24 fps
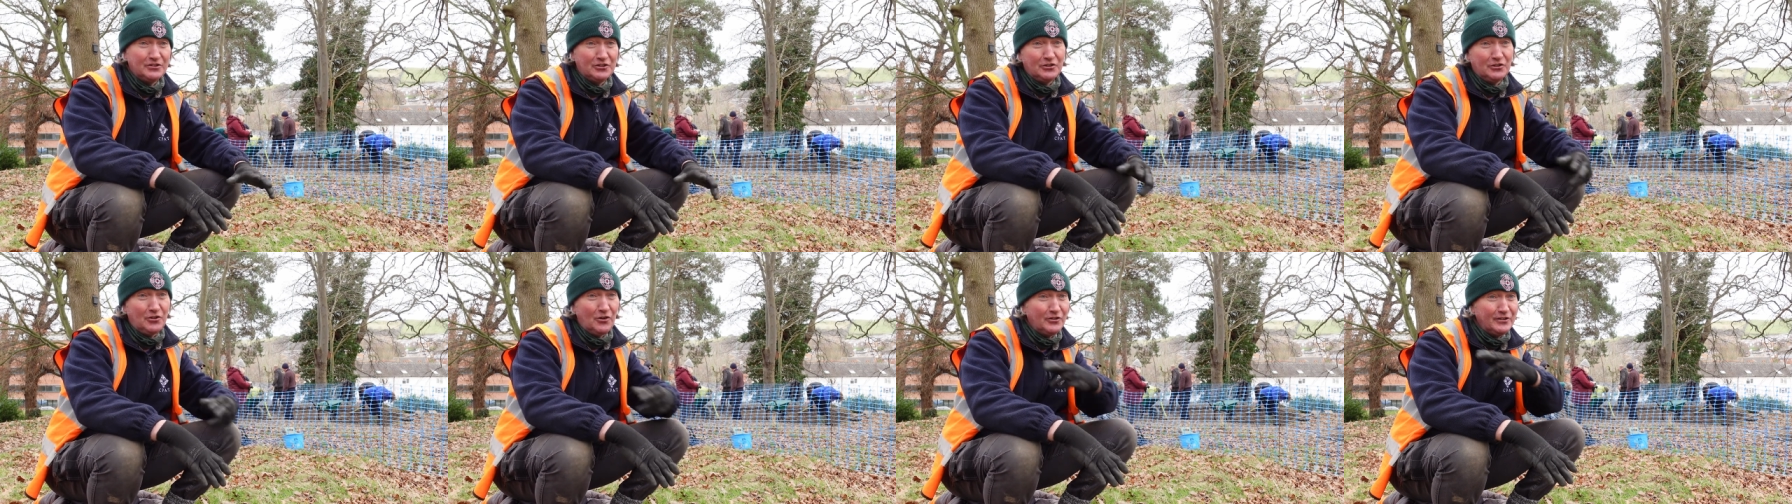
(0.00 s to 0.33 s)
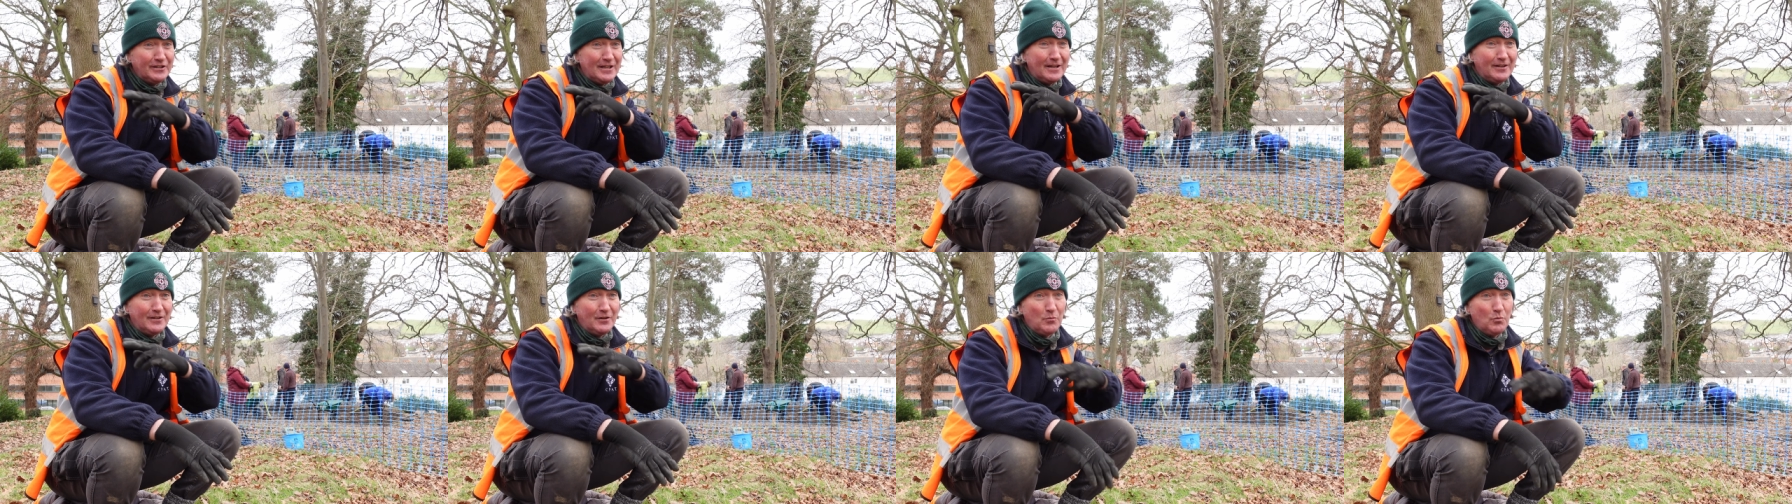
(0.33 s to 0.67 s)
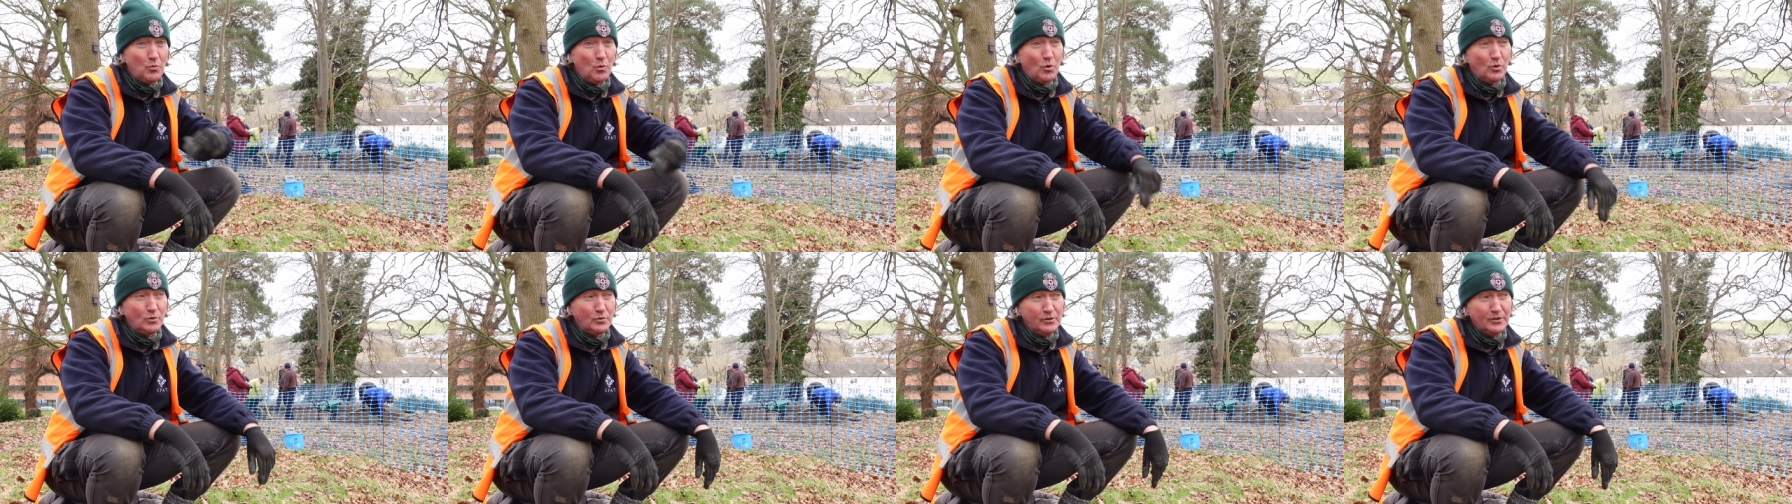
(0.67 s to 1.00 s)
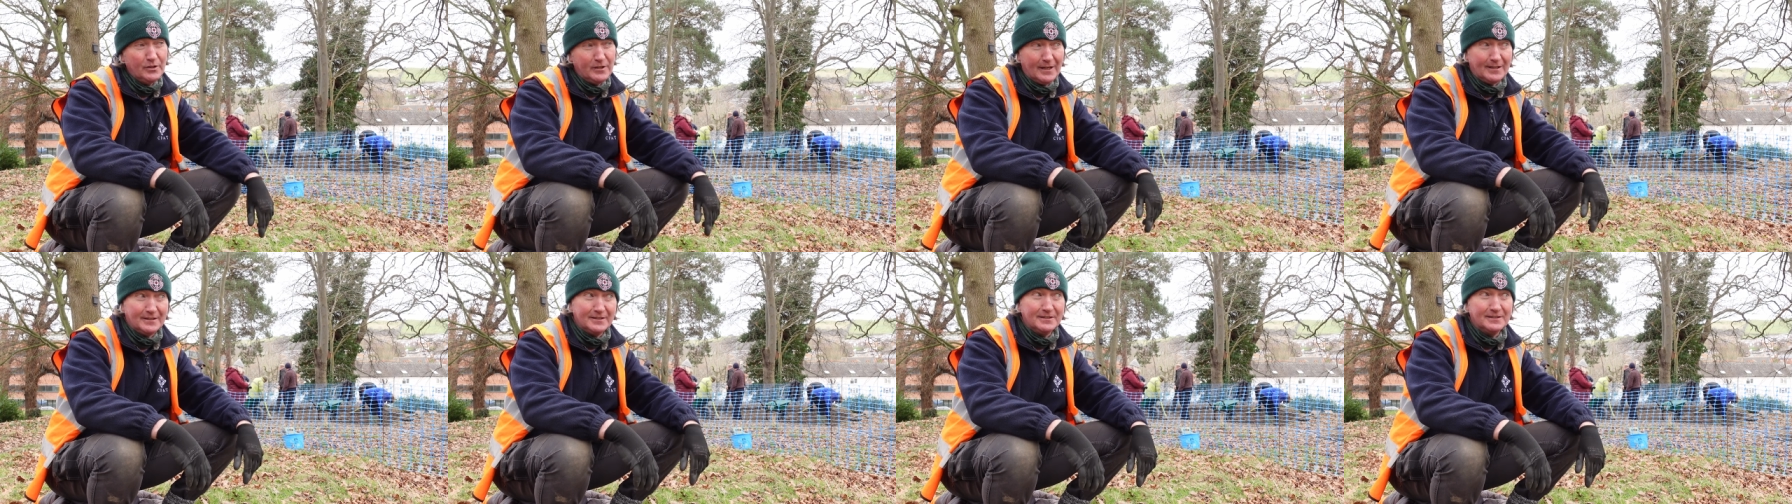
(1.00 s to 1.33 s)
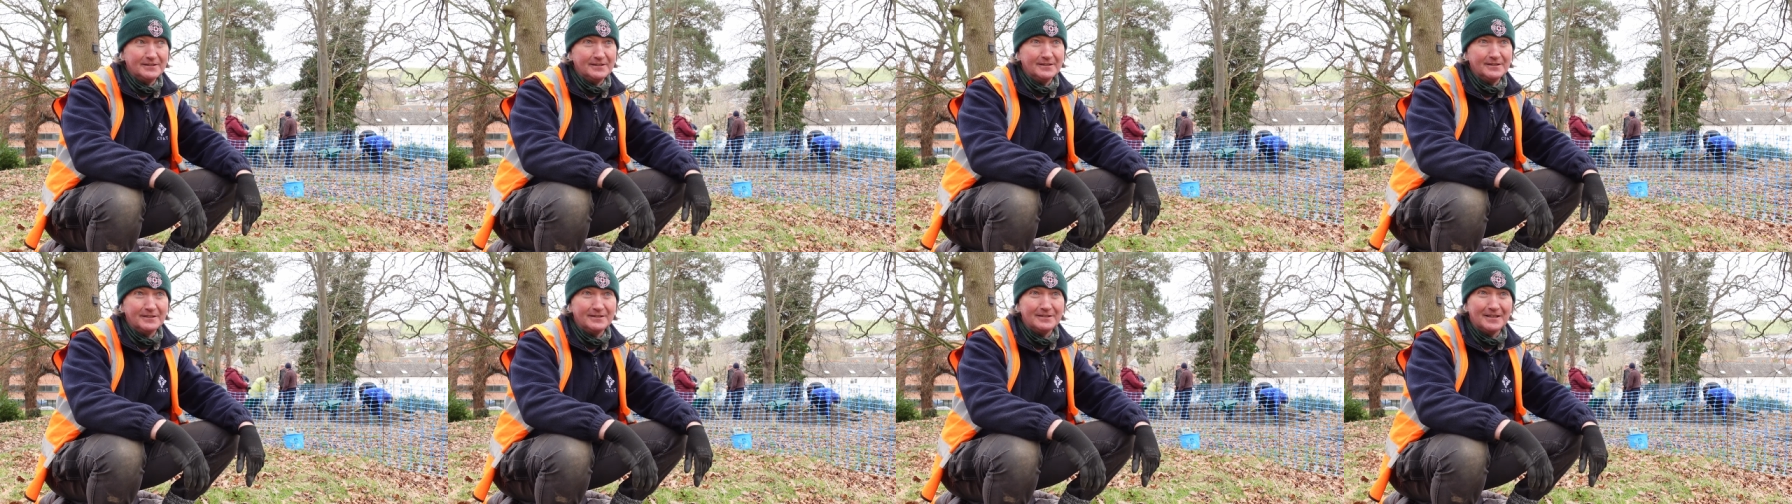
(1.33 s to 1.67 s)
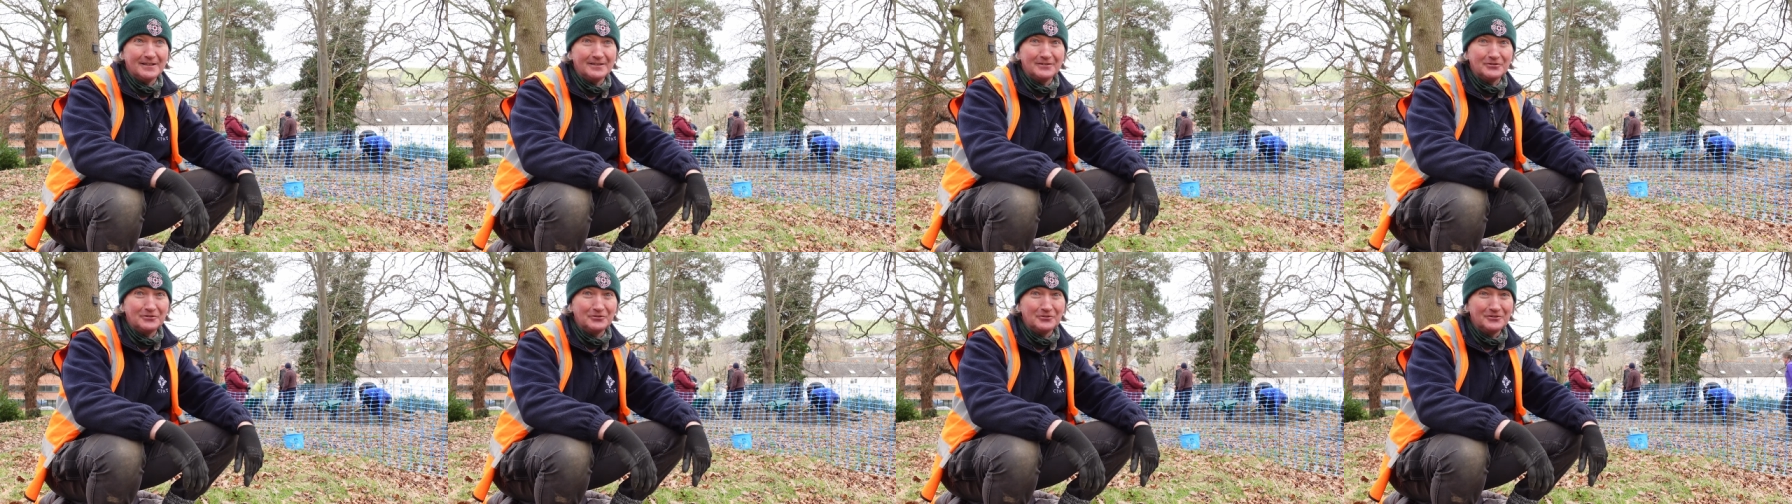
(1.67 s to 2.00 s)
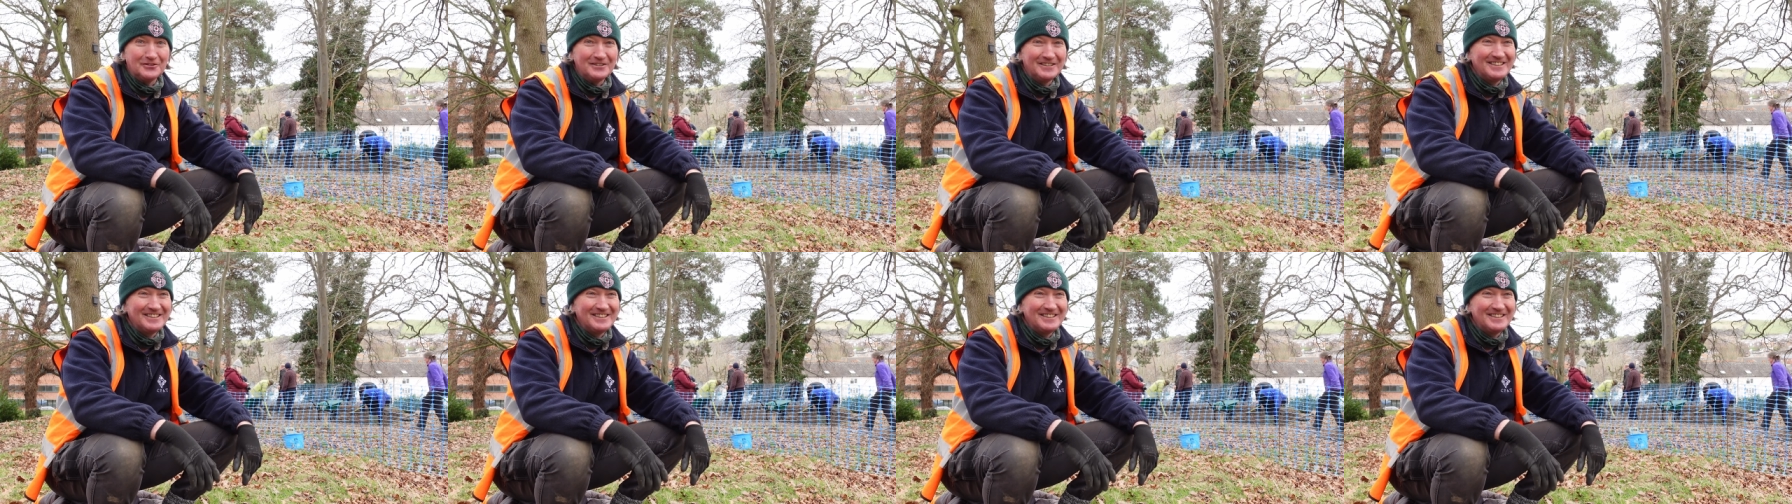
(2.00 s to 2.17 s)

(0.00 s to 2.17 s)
had gone down and walked, you could actually see the tennis court.